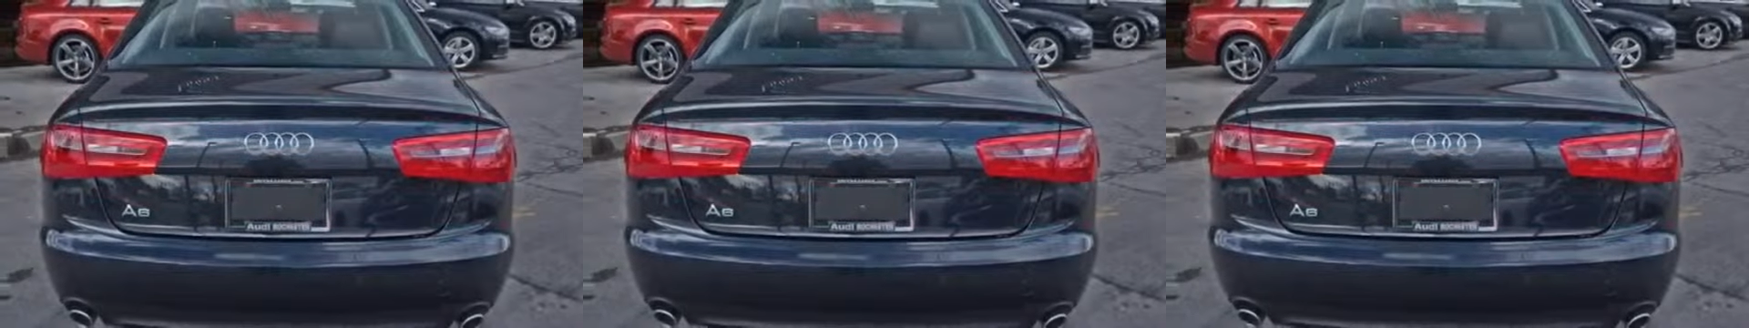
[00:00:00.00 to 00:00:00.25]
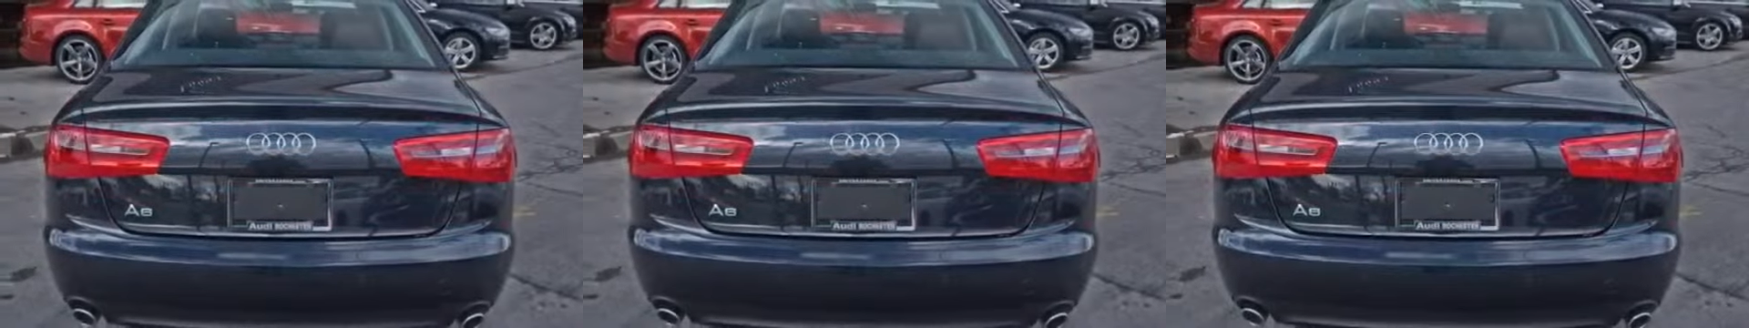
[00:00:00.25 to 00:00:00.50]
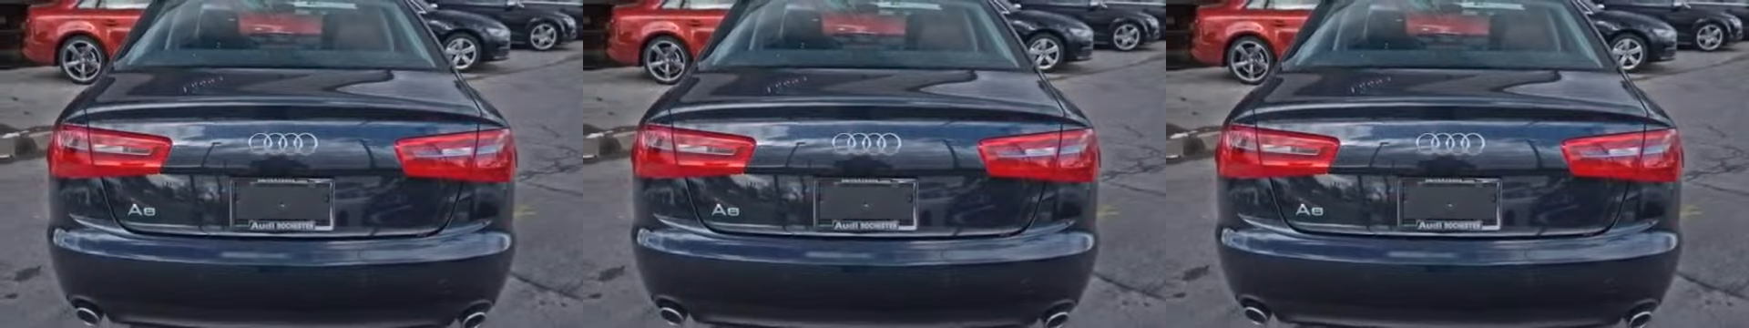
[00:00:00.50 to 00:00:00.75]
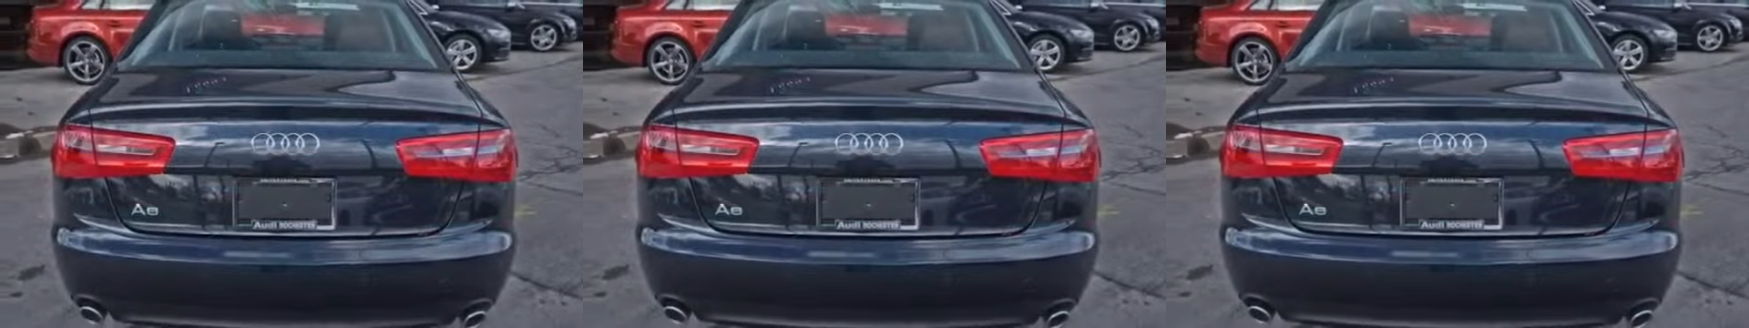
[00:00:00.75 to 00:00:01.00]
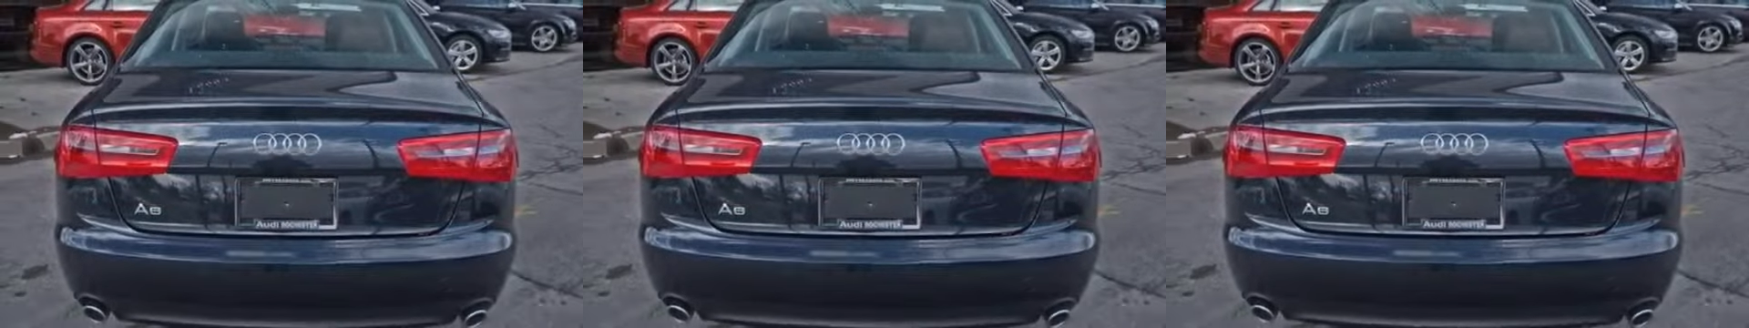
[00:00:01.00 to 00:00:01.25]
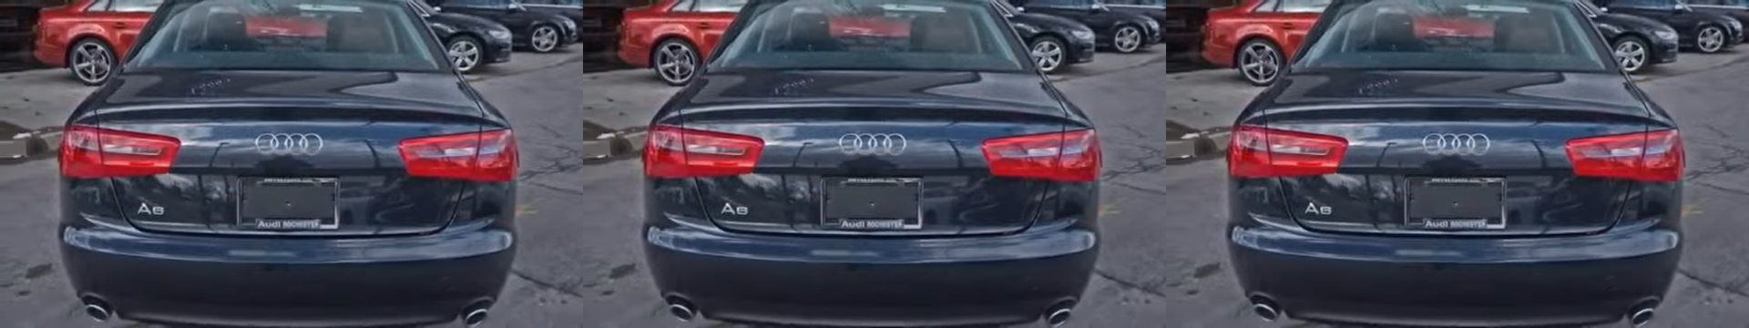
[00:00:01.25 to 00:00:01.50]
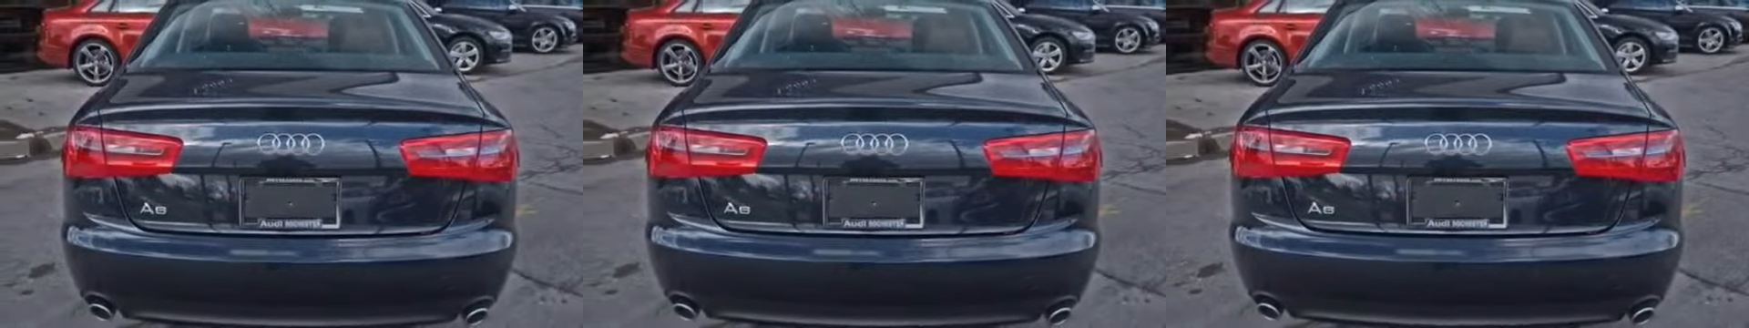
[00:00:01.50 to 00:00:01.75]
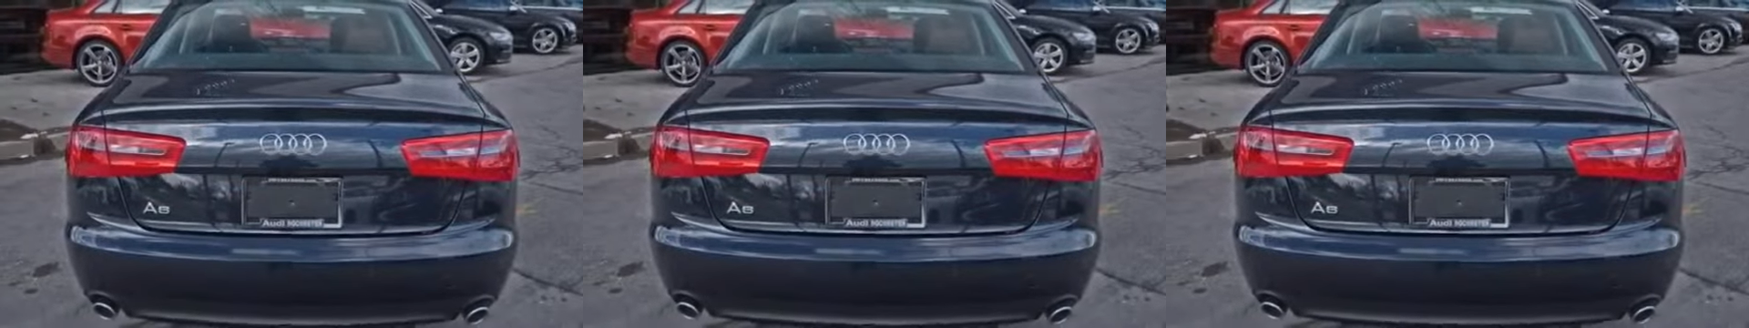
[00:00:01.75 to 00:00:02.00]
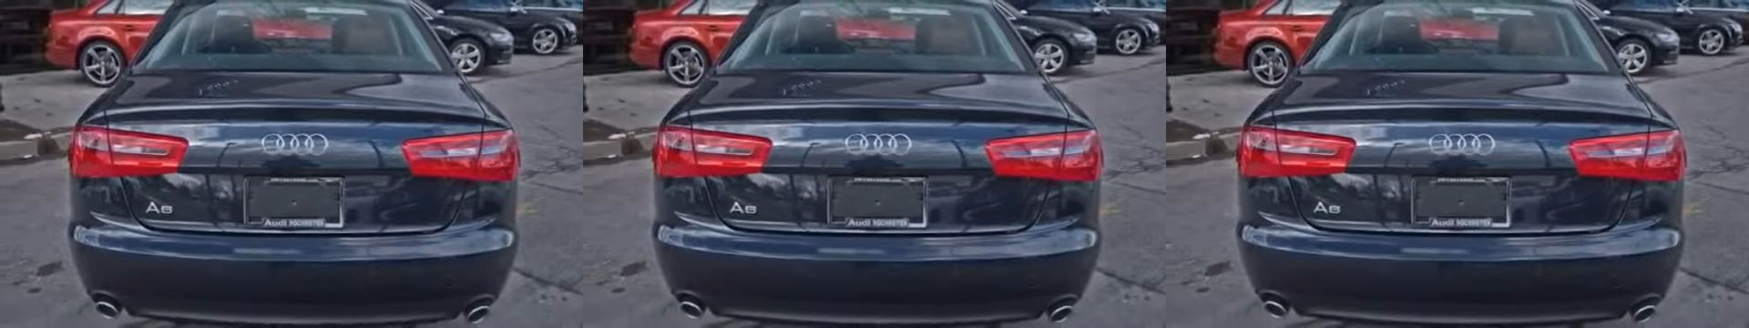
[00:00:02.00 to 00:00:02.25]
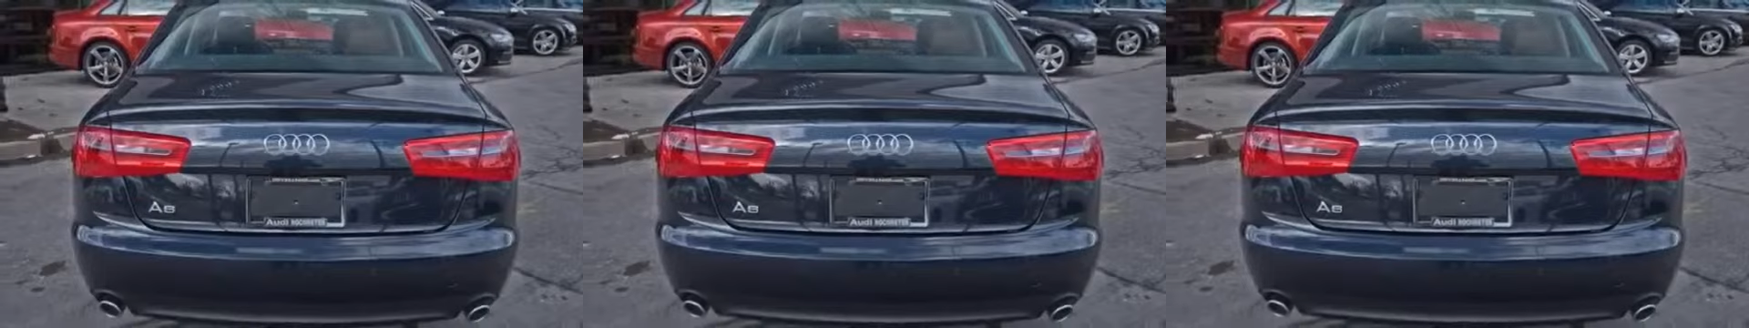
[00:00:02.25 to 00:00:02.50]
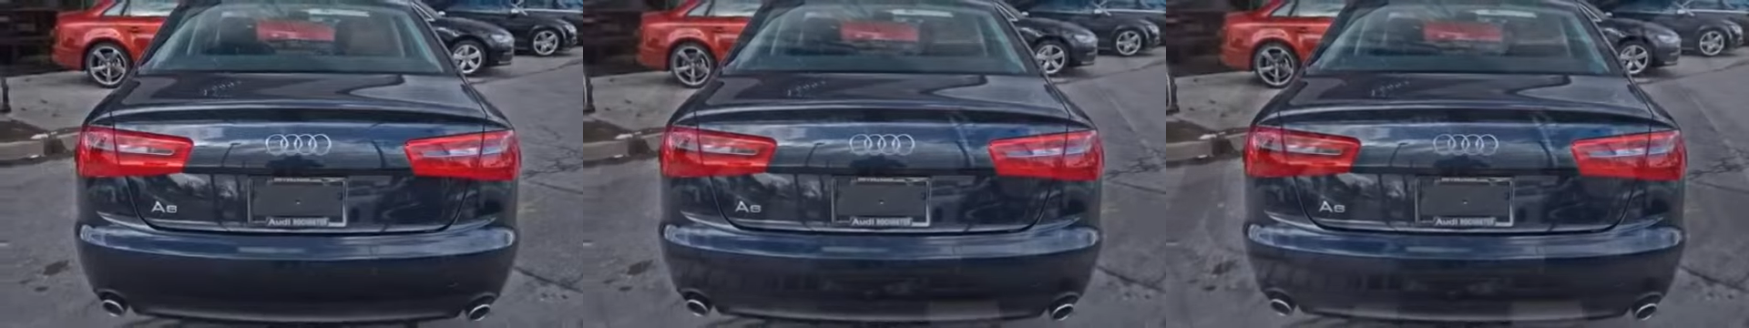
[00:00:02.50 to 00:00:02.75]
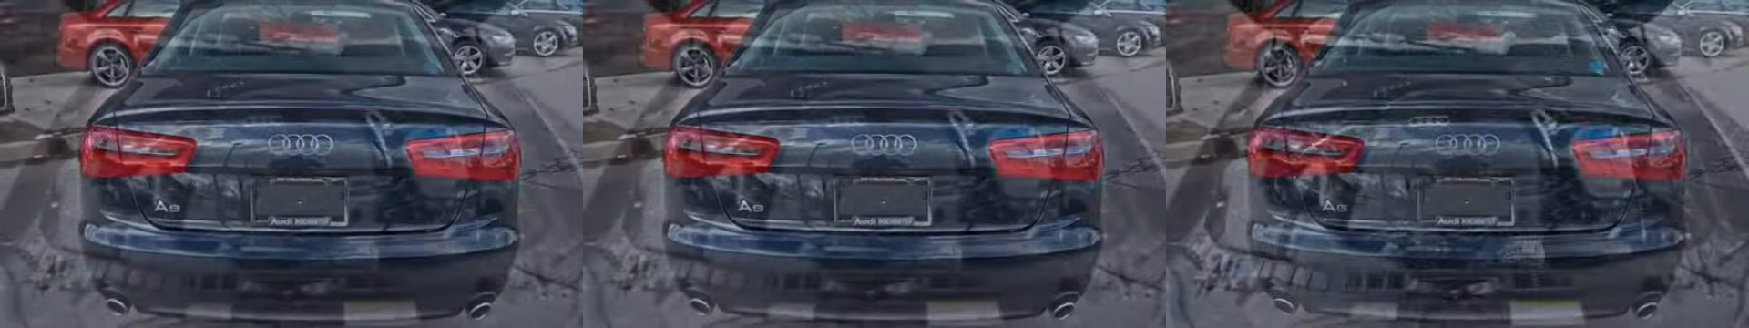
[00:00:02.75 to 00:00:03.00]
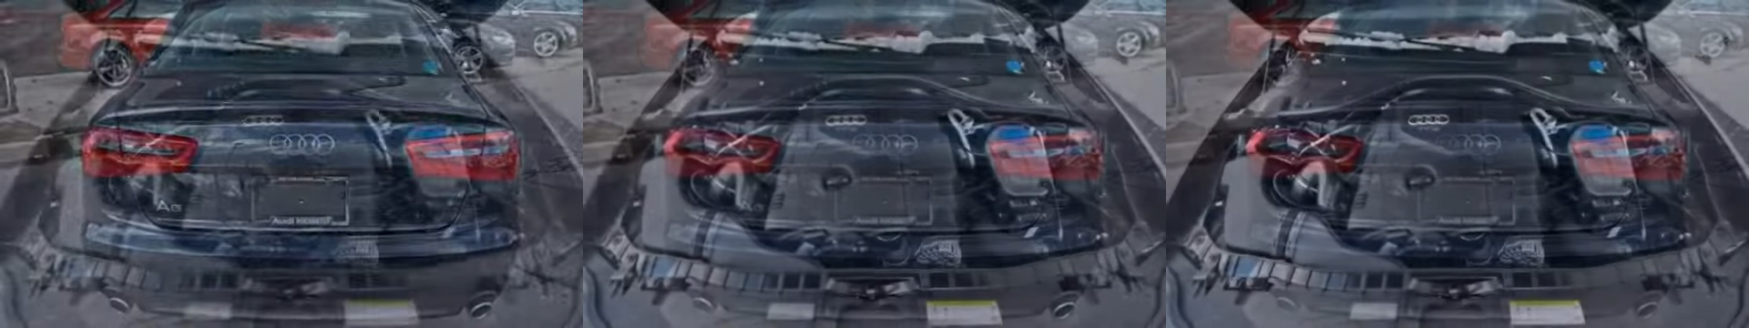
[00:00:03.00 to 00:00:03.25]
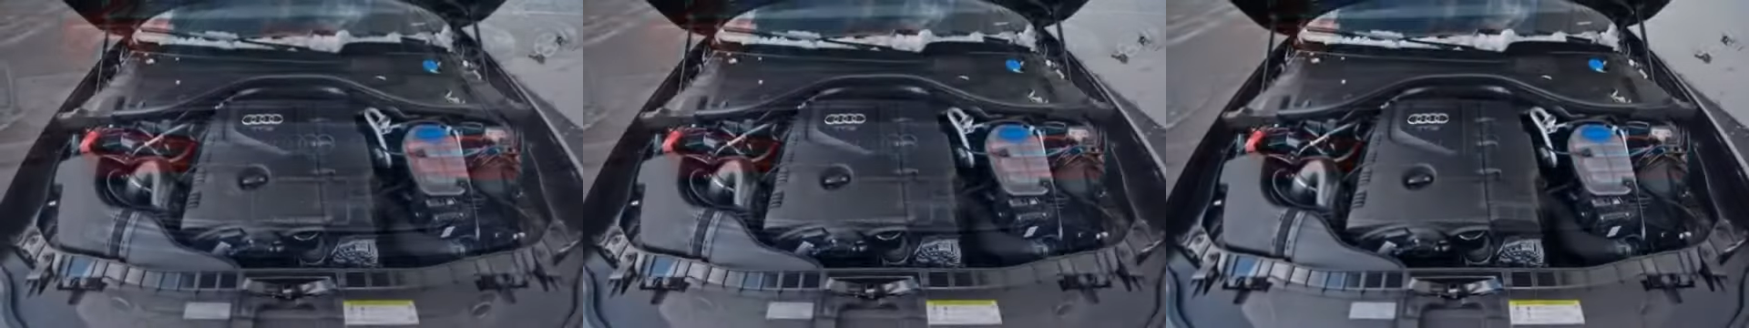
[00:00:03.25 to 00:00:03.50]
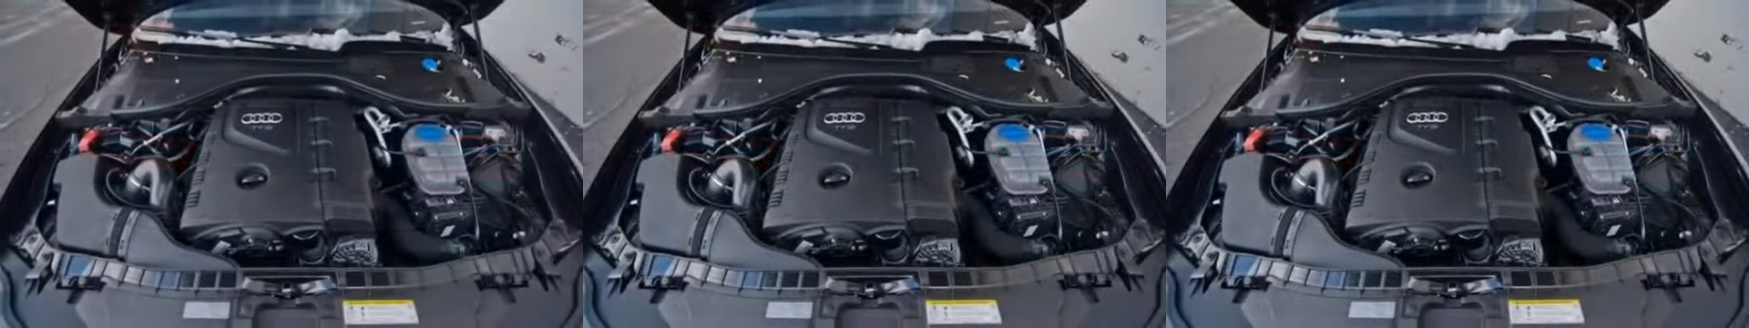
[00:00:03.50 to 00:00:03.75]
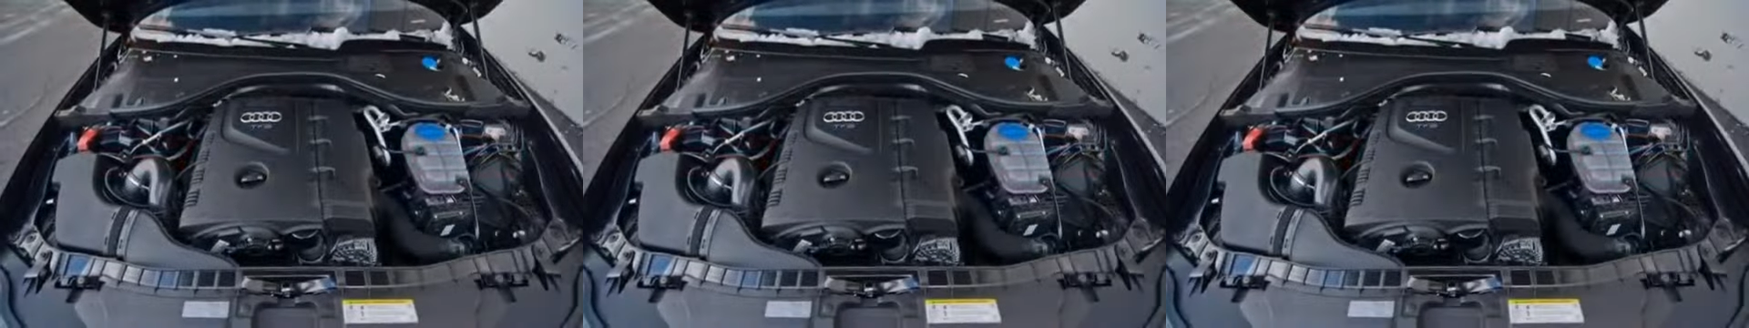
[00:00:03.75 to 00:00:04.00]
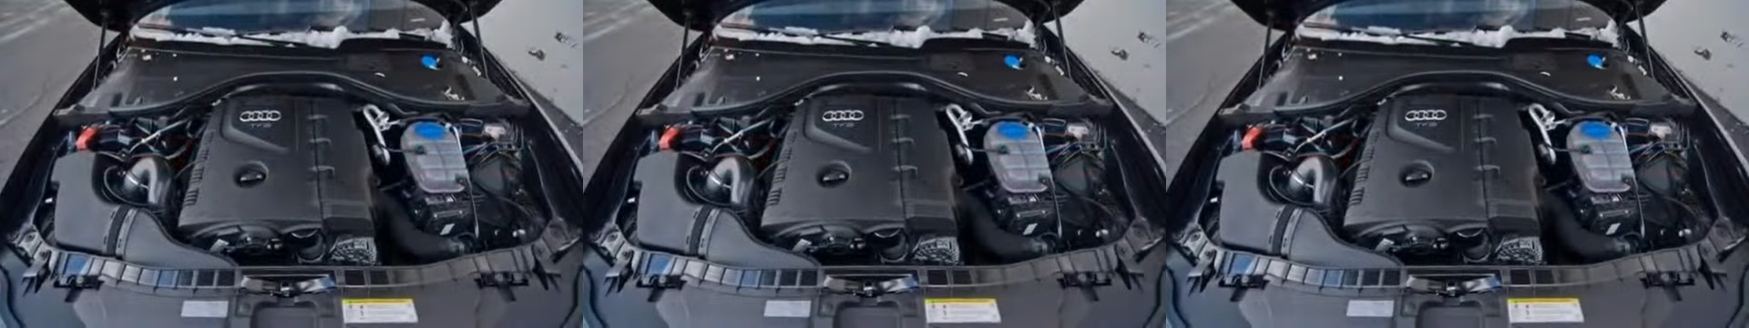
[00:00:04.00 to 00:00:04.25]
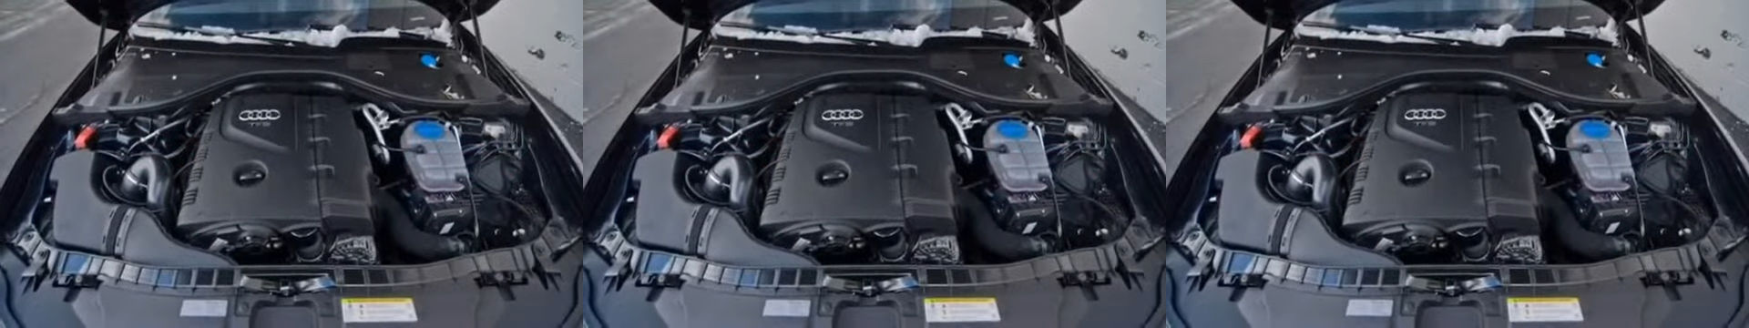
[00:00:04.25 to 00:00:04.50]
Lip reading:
(no speaker visible)